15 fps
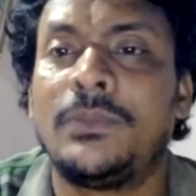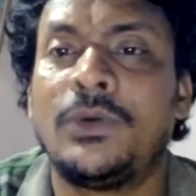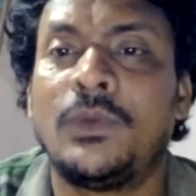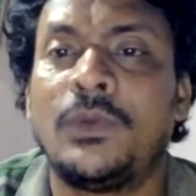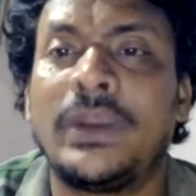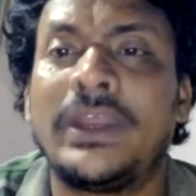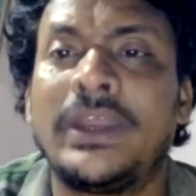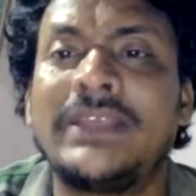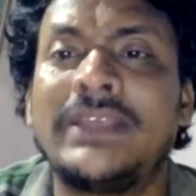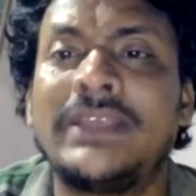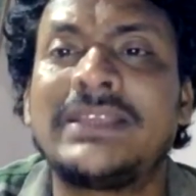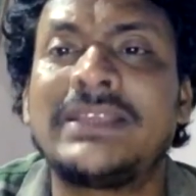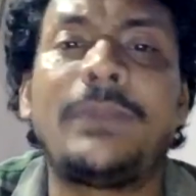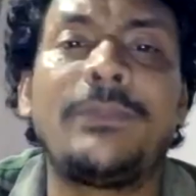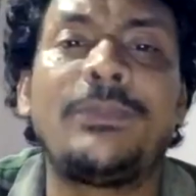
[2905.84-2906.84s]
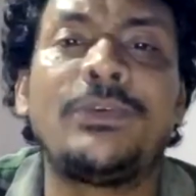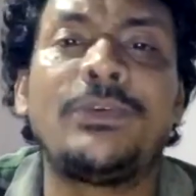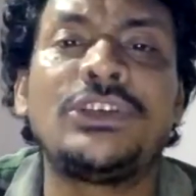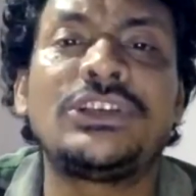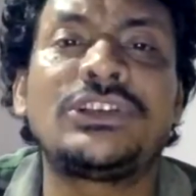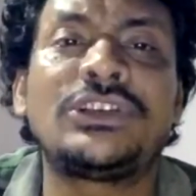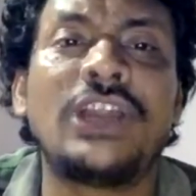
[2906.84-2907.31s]
What is that
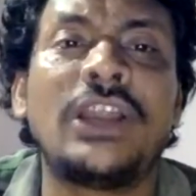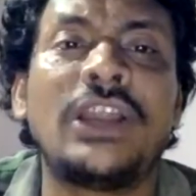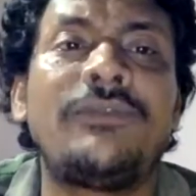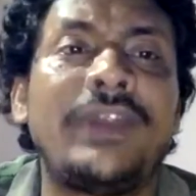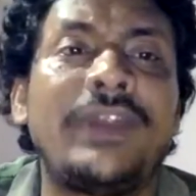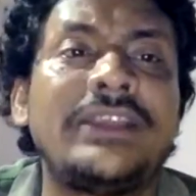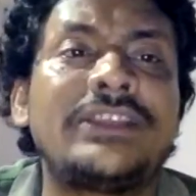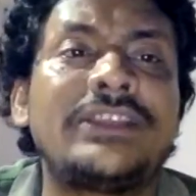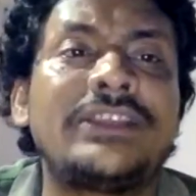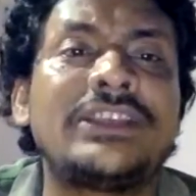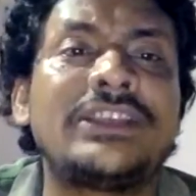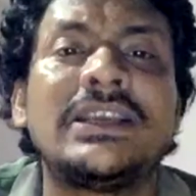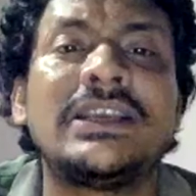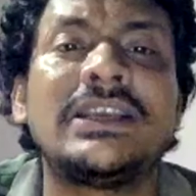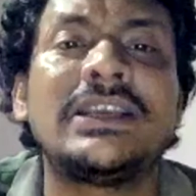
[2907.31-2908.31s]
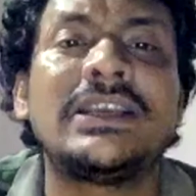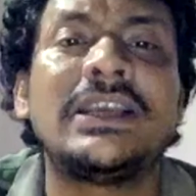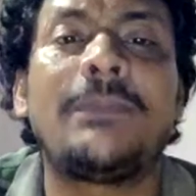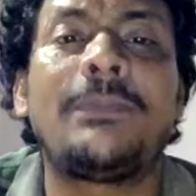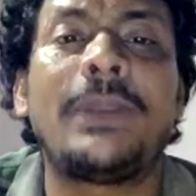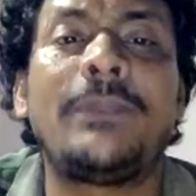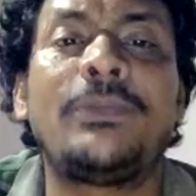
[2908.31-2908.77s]
prepositional phrases? Now
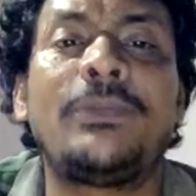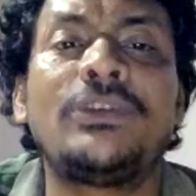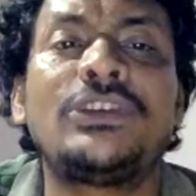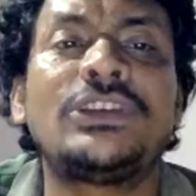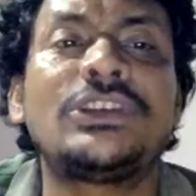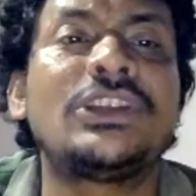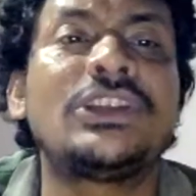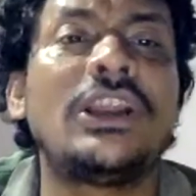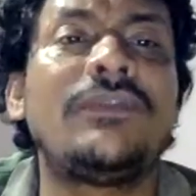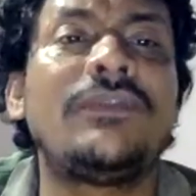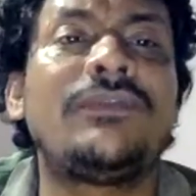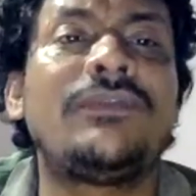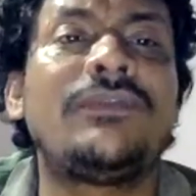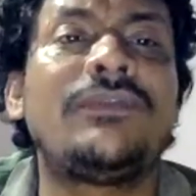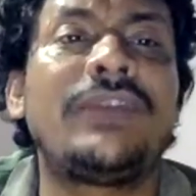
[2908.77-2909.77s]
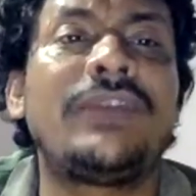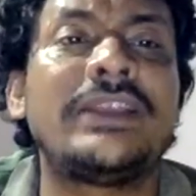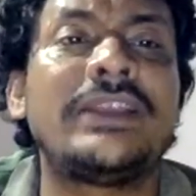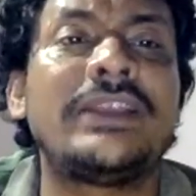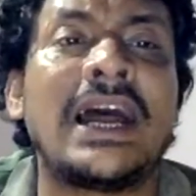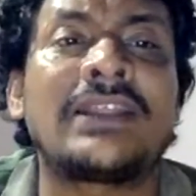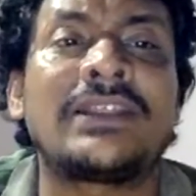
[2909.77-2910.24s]
prepositional phrases
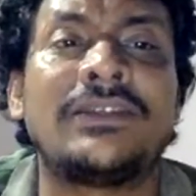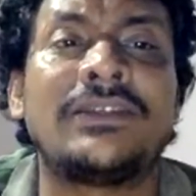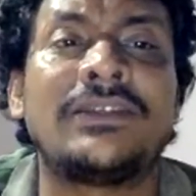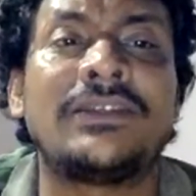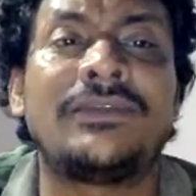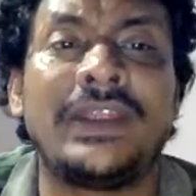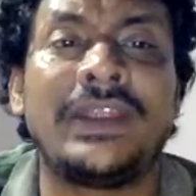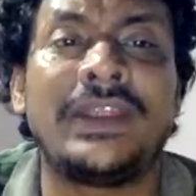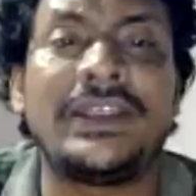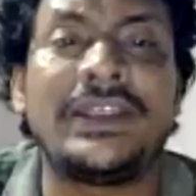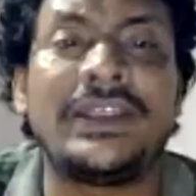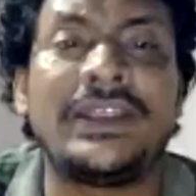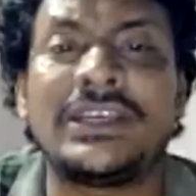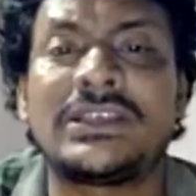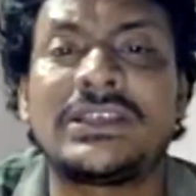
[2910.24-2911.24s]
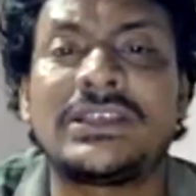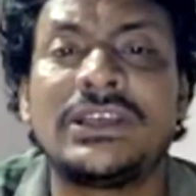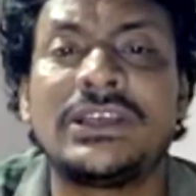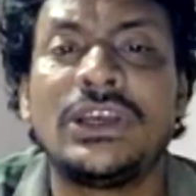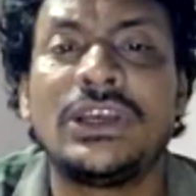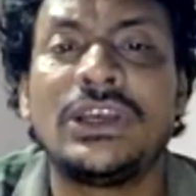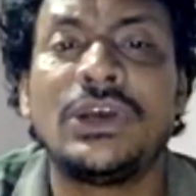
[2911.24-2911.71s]
are the phrases
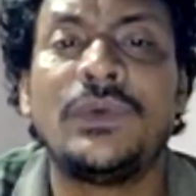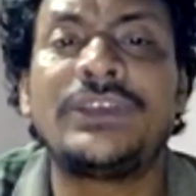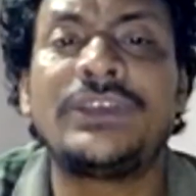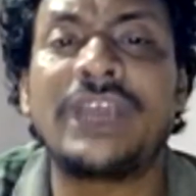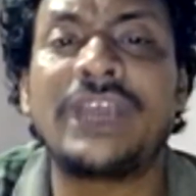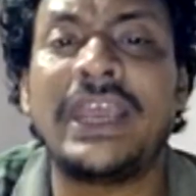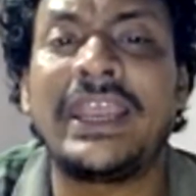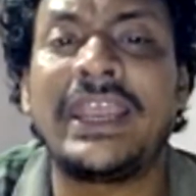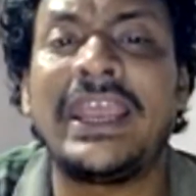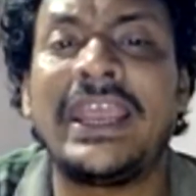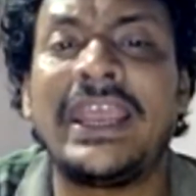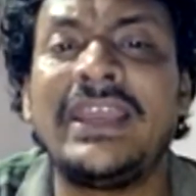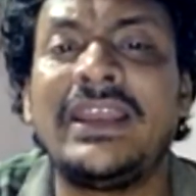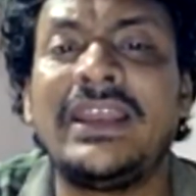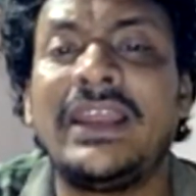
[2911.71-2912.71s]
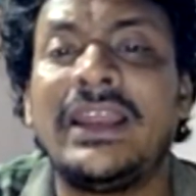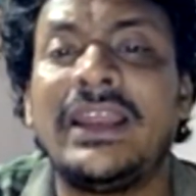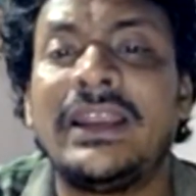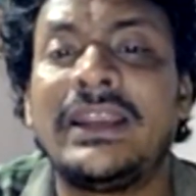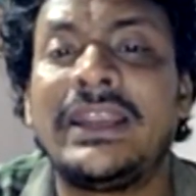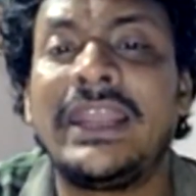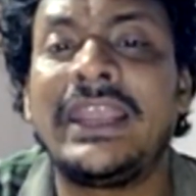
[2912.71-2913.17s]
which again
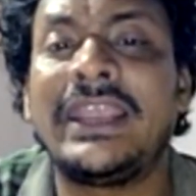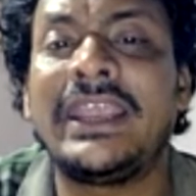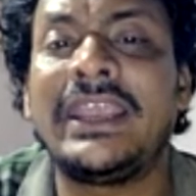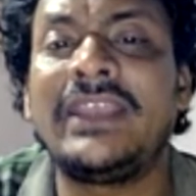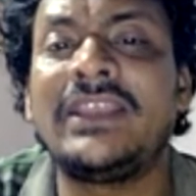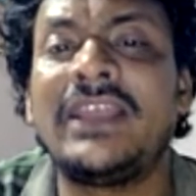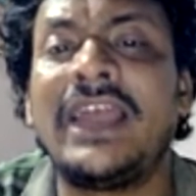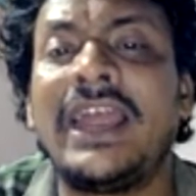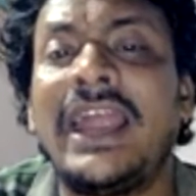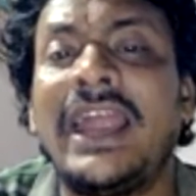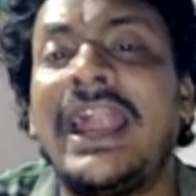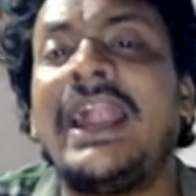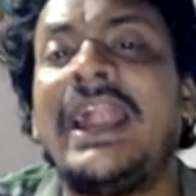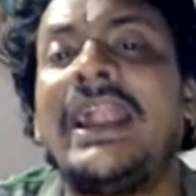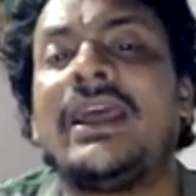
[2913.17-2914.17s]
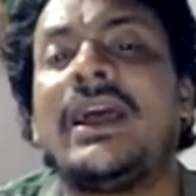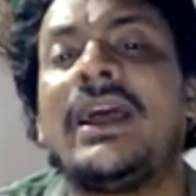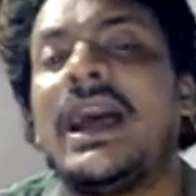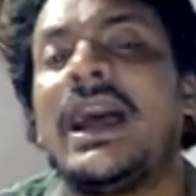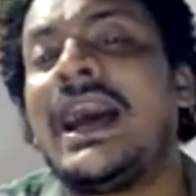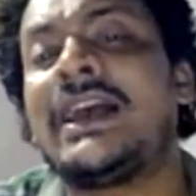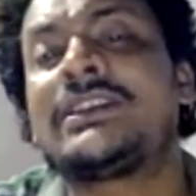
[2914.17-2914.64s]
taking the head
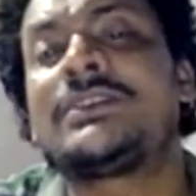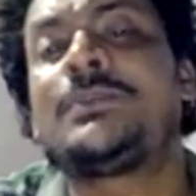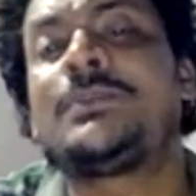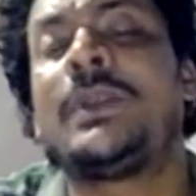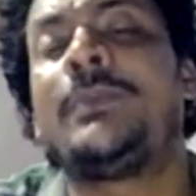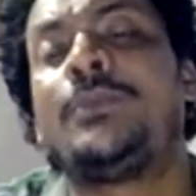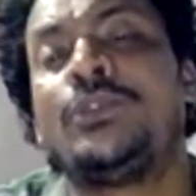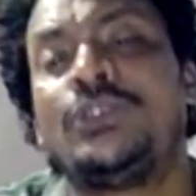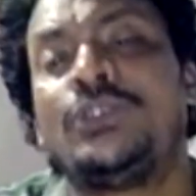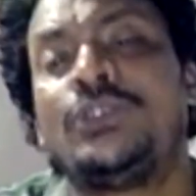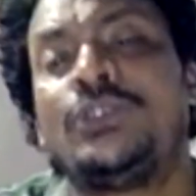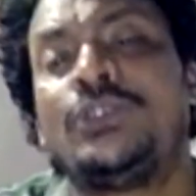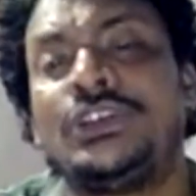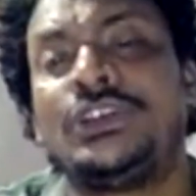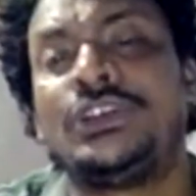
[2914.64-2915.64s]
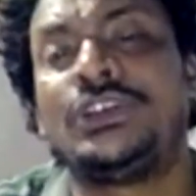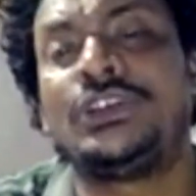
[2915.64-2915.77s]
as preposition.